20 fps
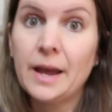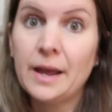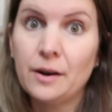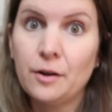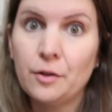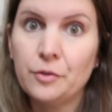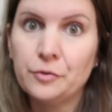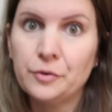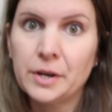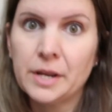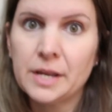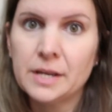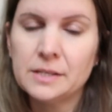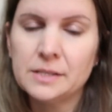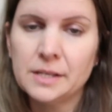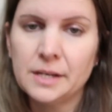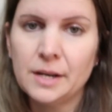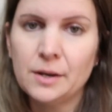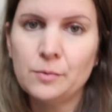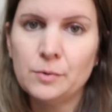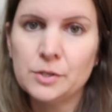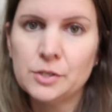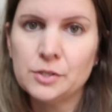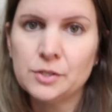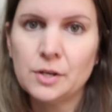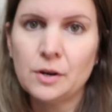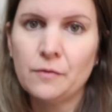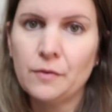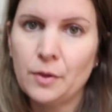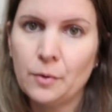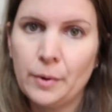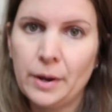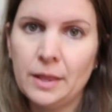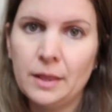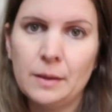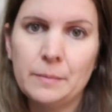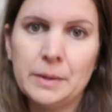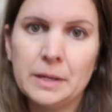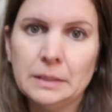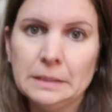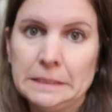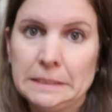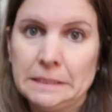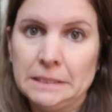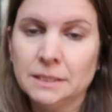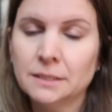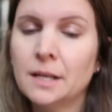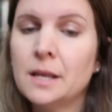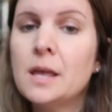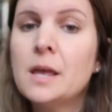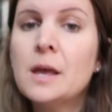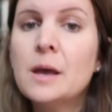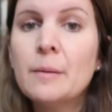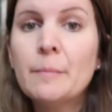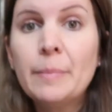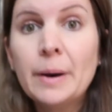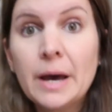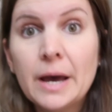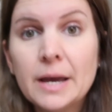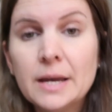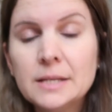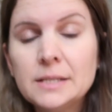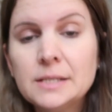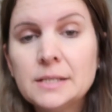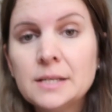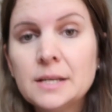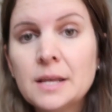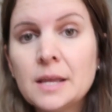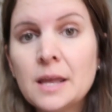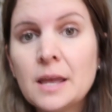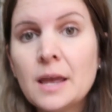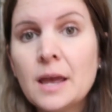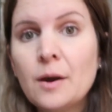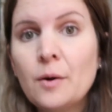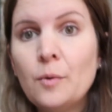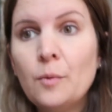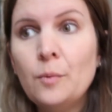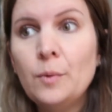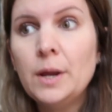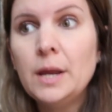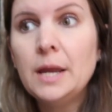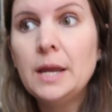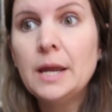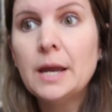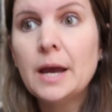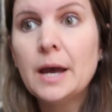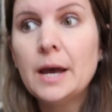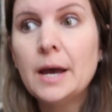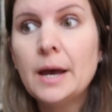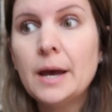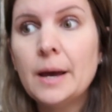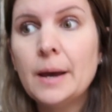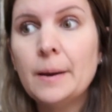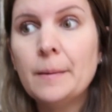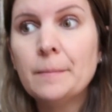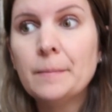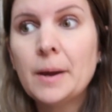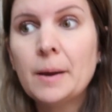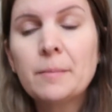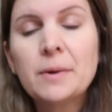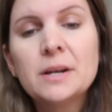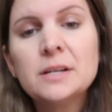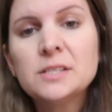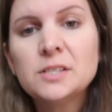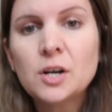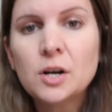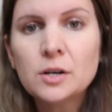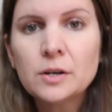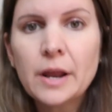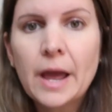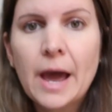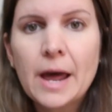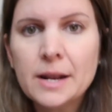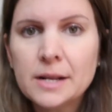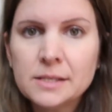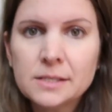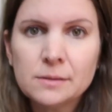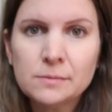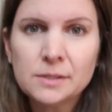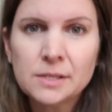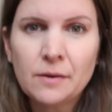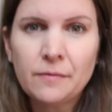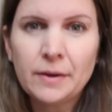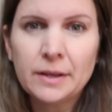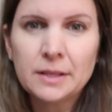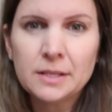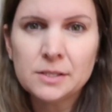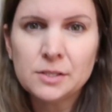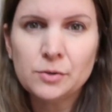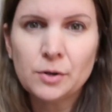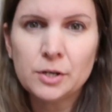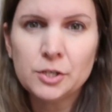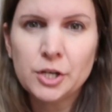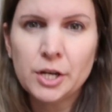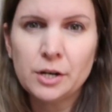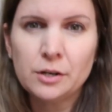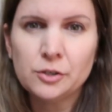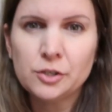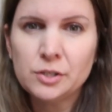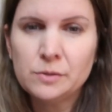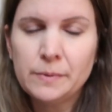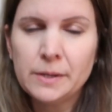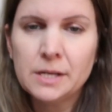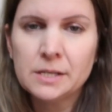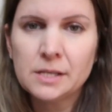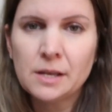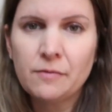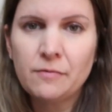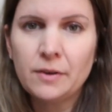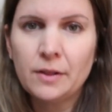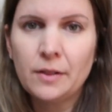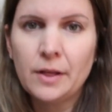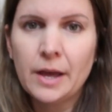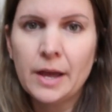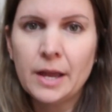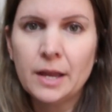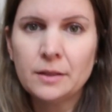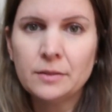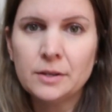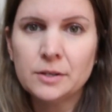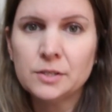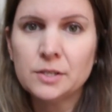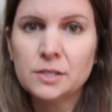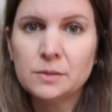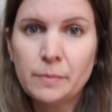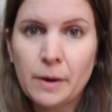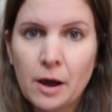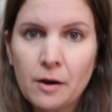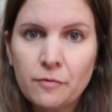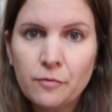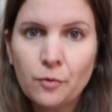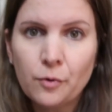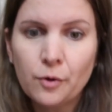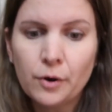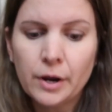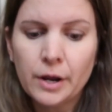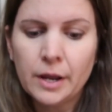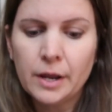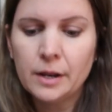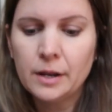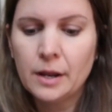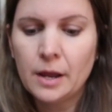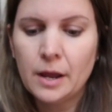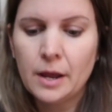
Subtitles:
I had all 3 kids in it, which is over the weight limit. But I'm gonna start adding some stuff like this to our channel just because I feel like there's a spot for it.